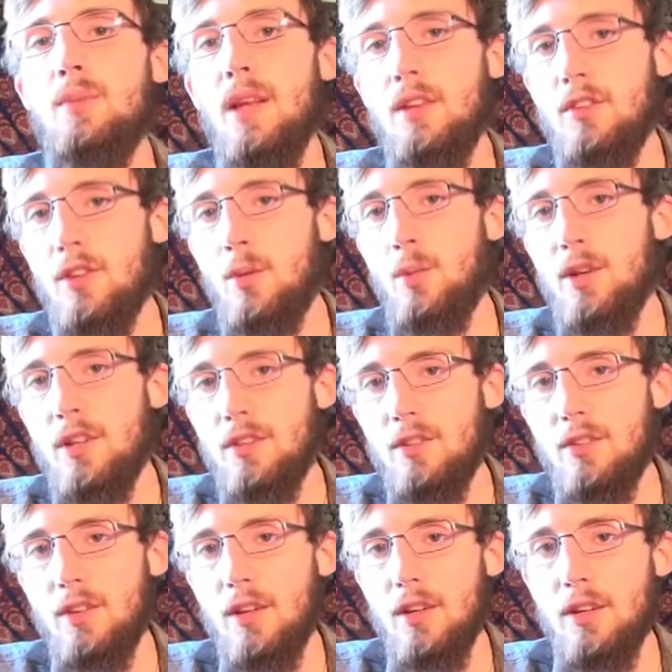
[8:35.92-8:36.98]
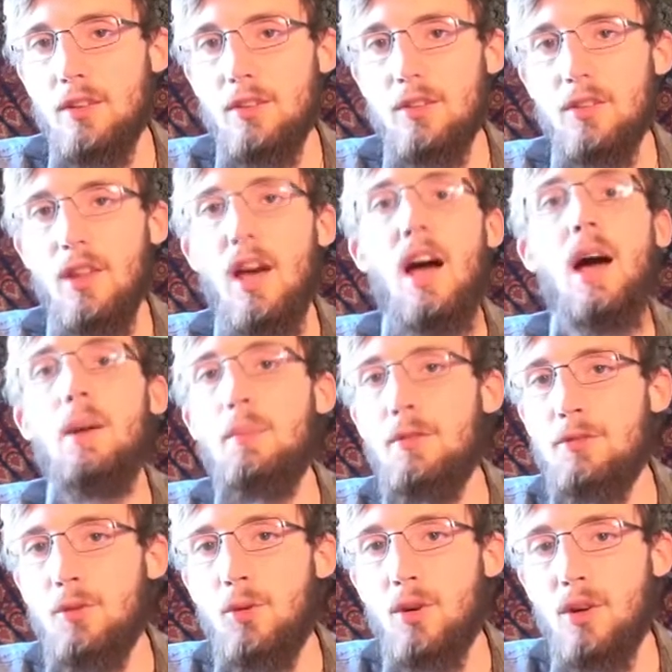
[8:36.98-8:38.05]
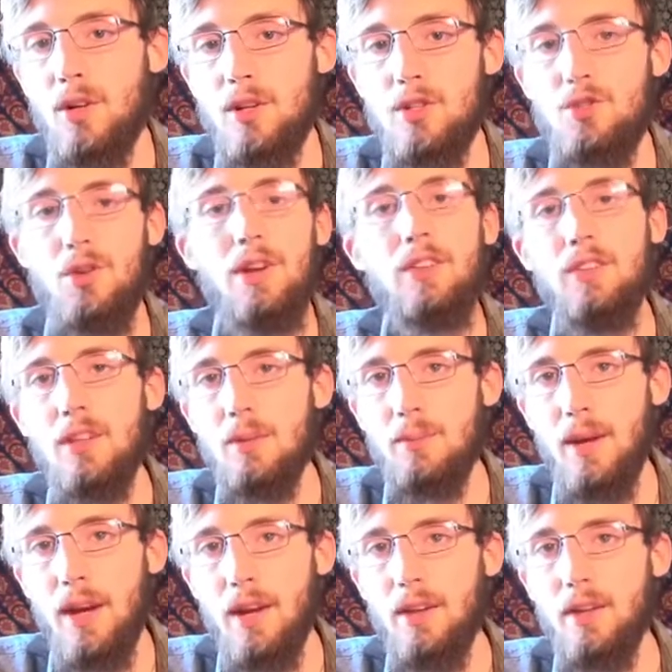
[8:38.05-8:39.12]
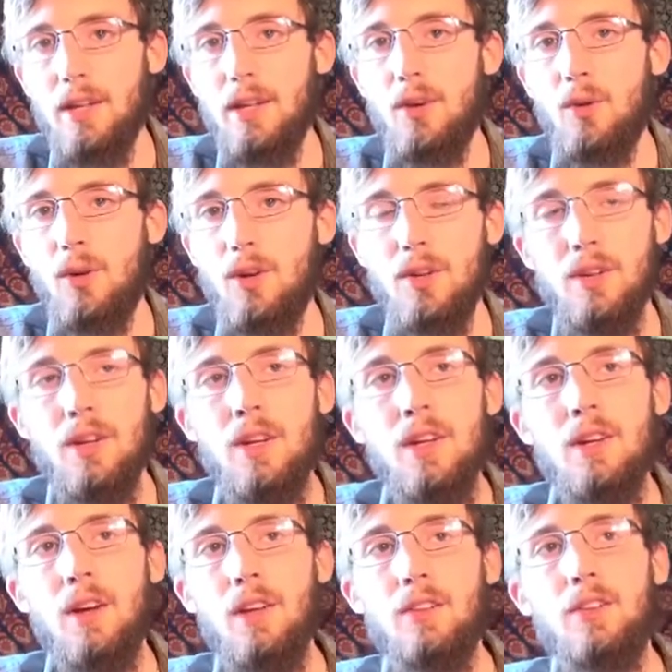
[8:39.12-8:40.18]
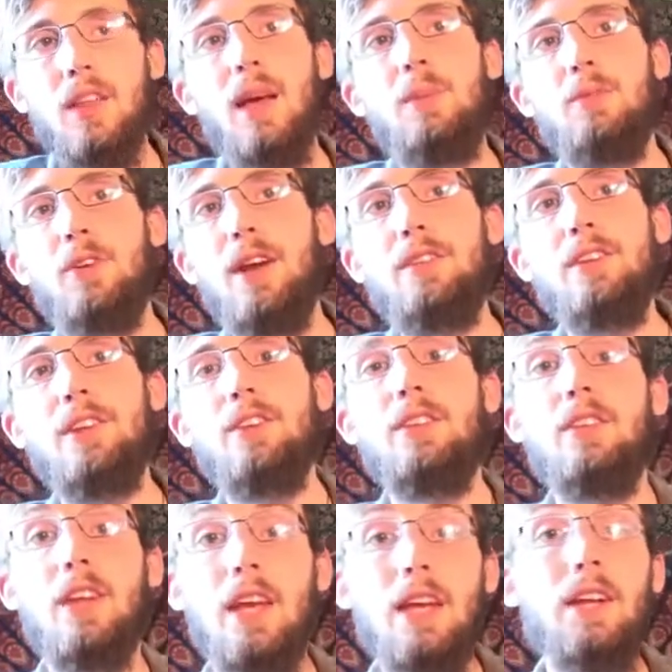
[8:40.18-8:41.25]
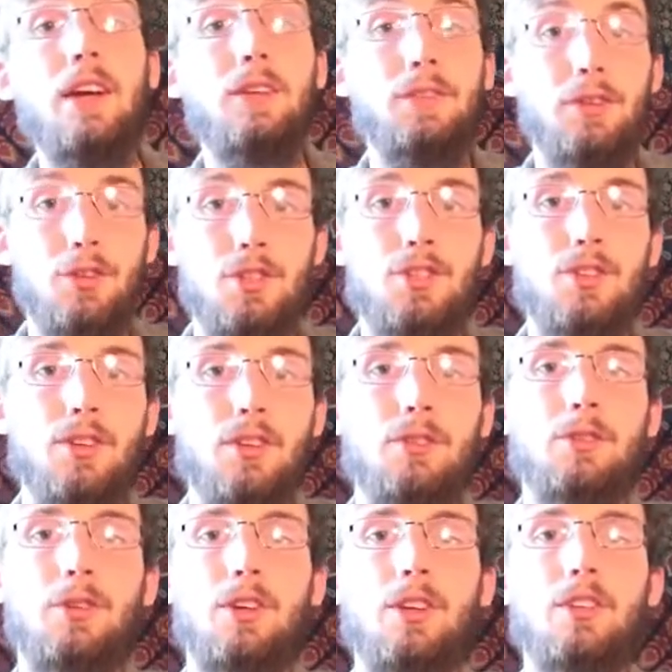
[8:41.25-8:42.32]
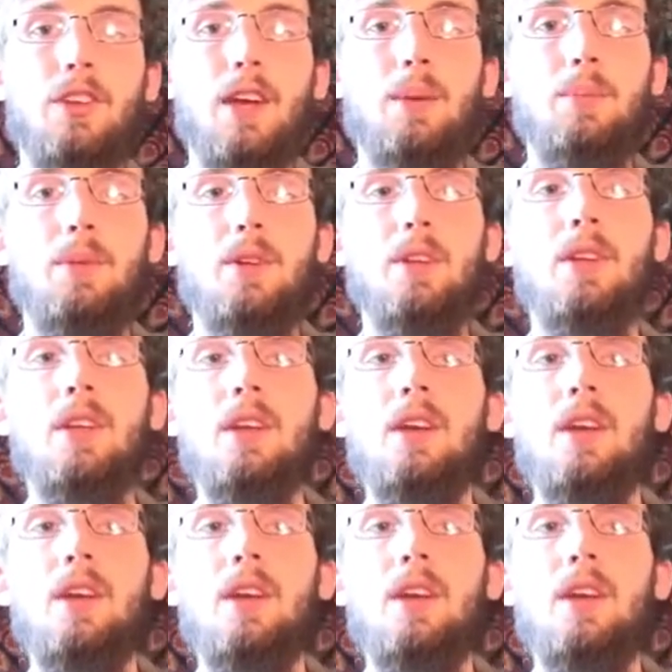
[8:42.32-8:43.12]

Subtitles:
someone is a slob for dressing badly, or a slob for having a stain on their shirt, for example,